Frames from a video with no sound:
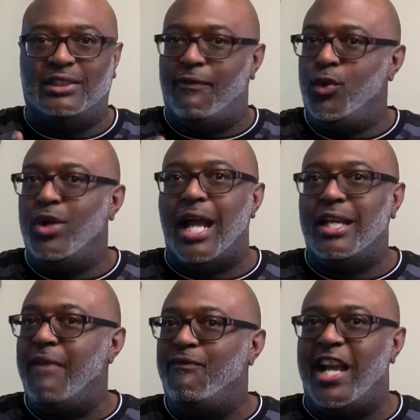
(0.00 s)
If you got
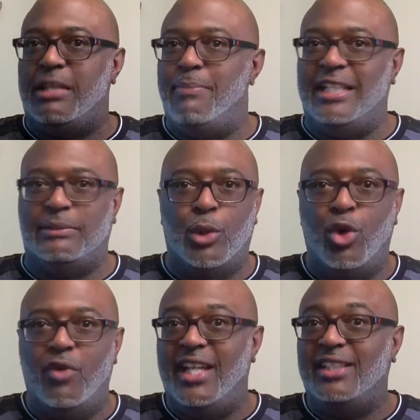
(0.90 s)
any faith-based
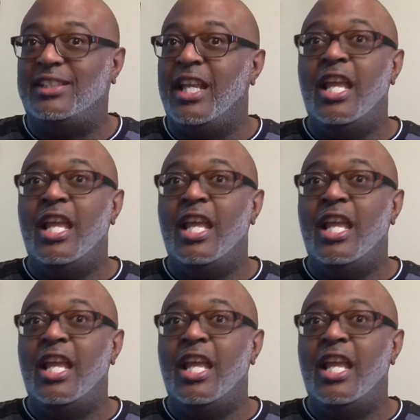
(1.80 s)
movies,